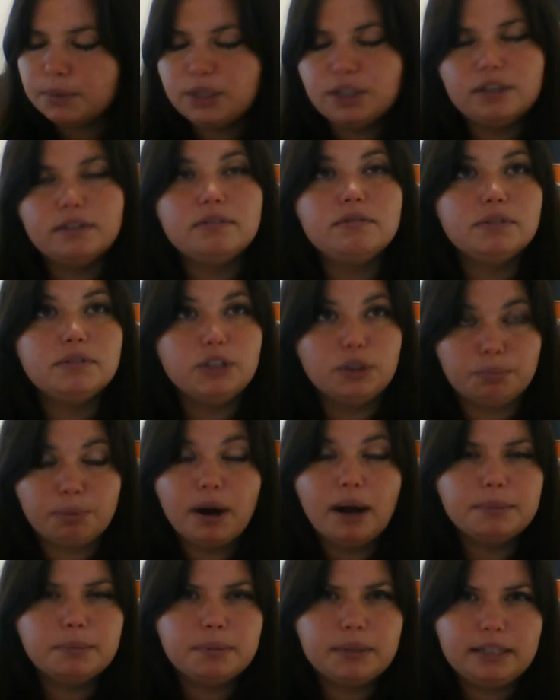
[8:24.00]
You're
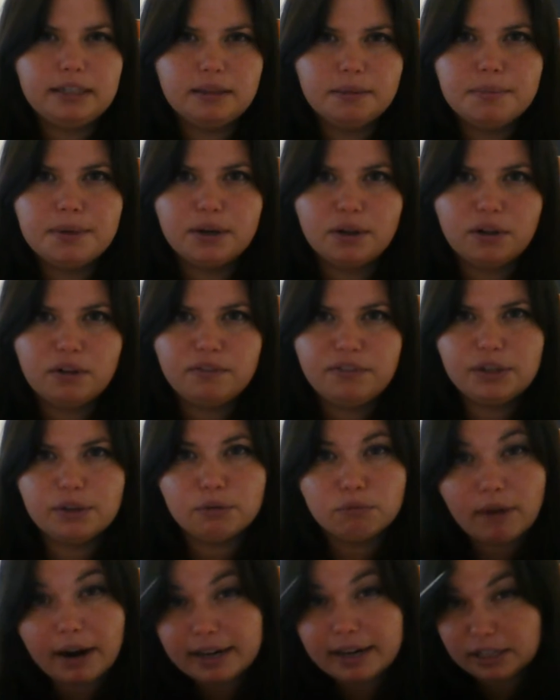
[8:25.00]
probably in the middle of either
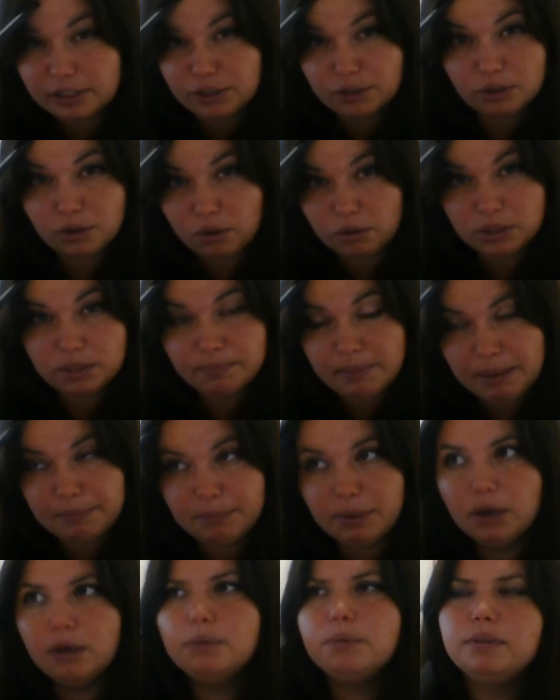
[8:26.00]
writing your closed memo,
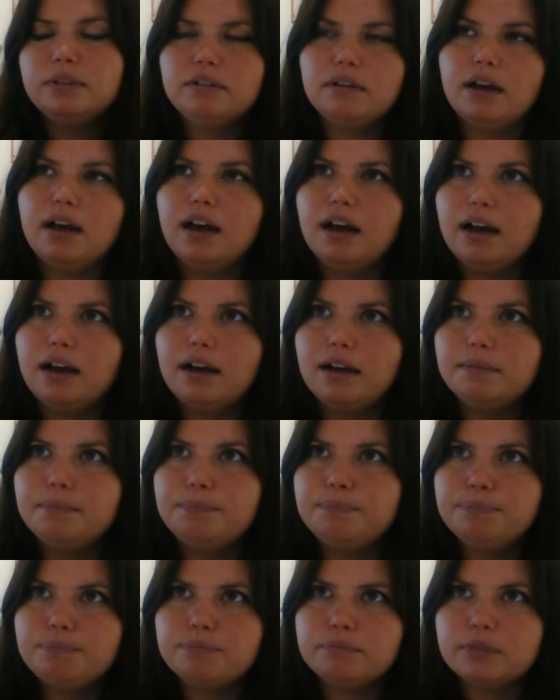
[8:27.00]

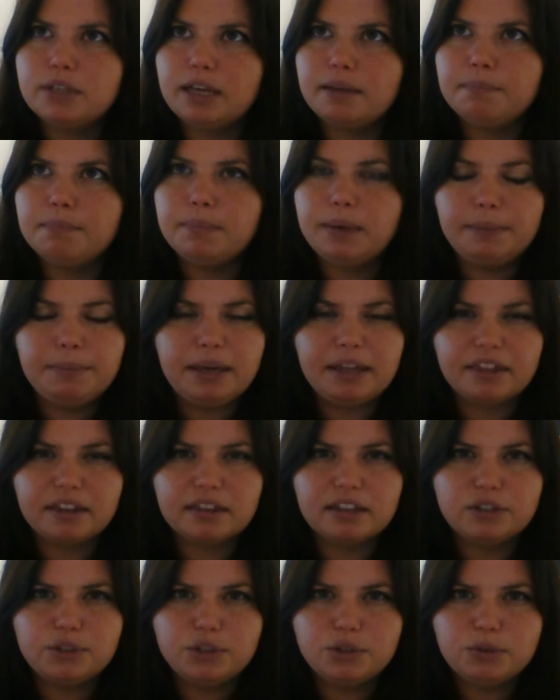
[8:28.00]
maybe I think that's due
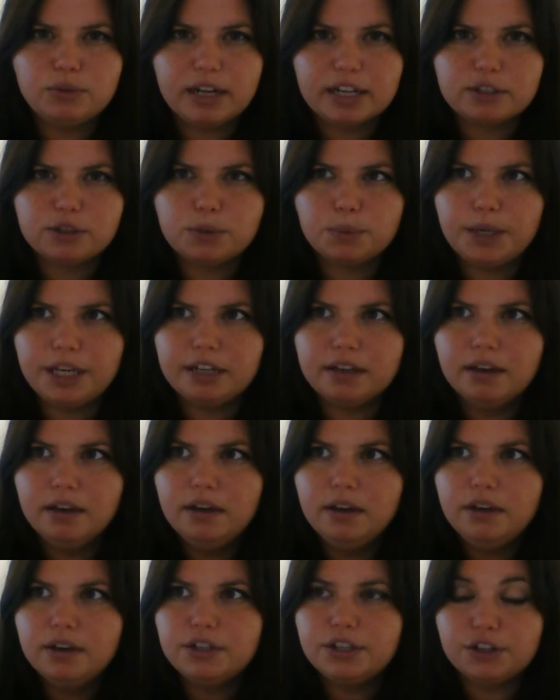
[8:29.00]
next week. You're
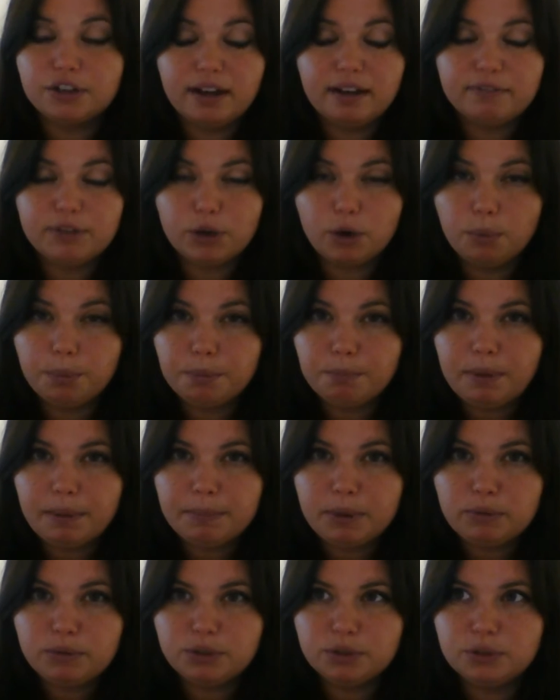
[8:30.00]
going to have your open memo
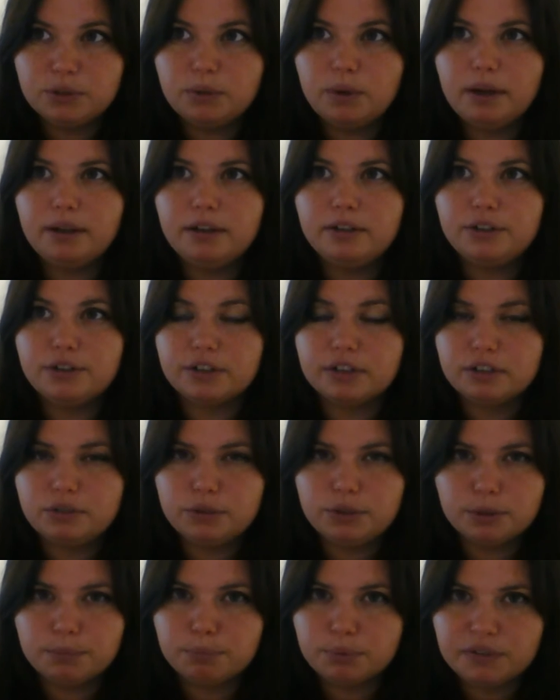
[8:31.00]
due, and you're going to do your
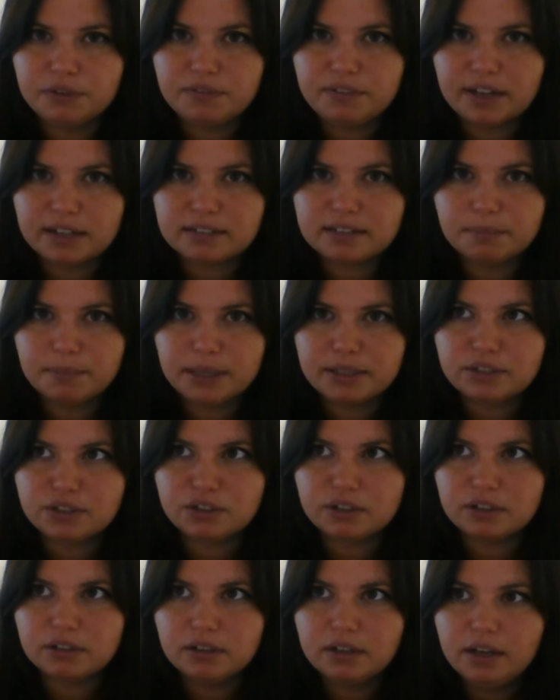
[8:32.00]
brief next semester.
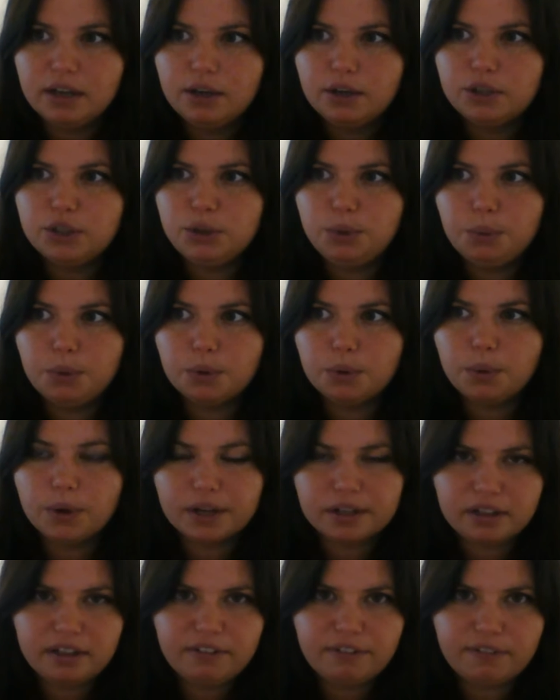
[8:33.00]
You will quickly
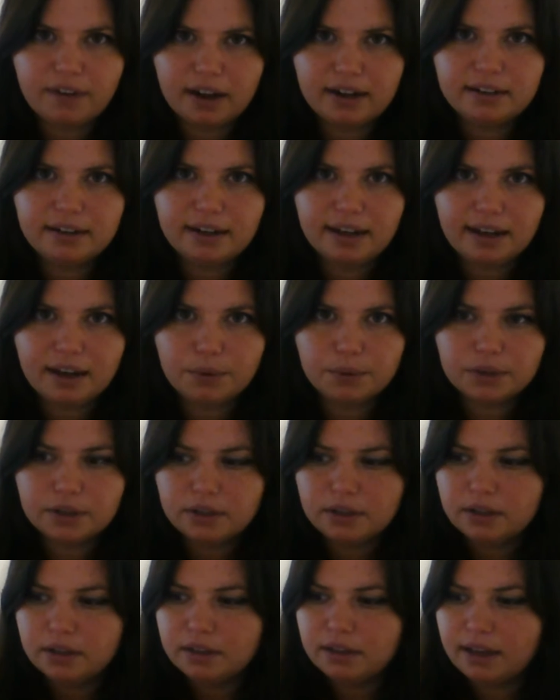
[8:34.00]
find out
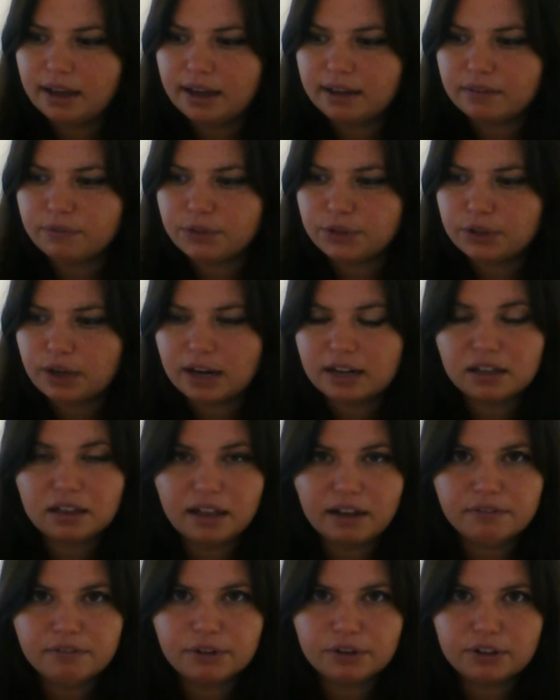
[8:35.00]
that if you're not clever
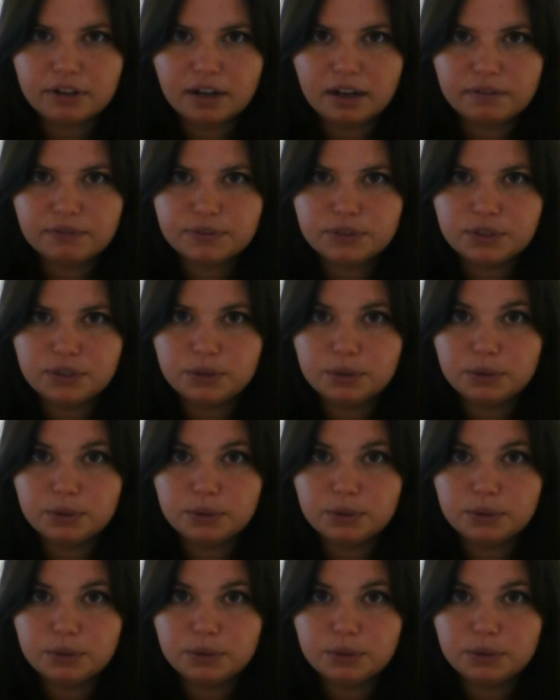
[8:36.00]
enough to